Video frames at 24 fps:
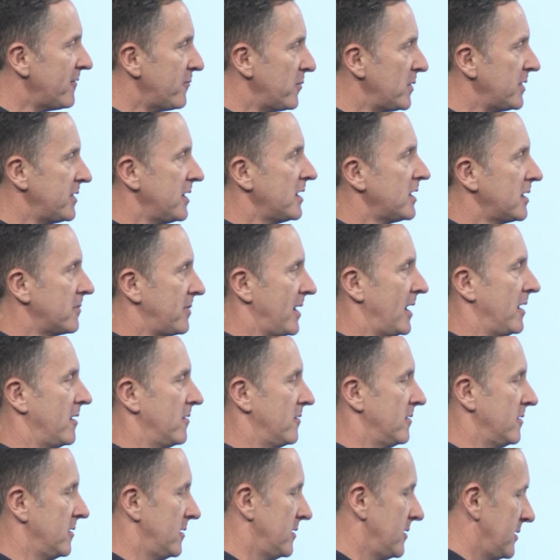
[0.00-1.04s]
if we think
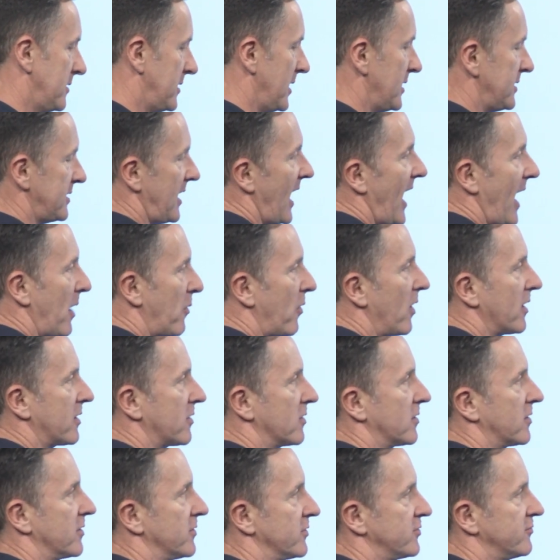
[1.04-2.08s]
about this, how I
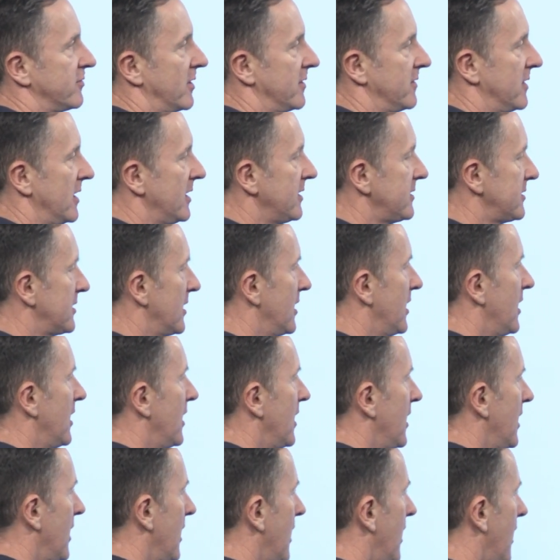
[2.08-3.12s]
could construct this,
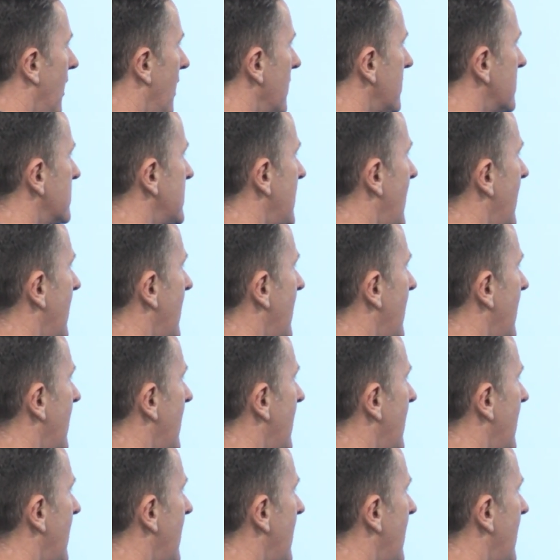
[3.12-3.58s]
I could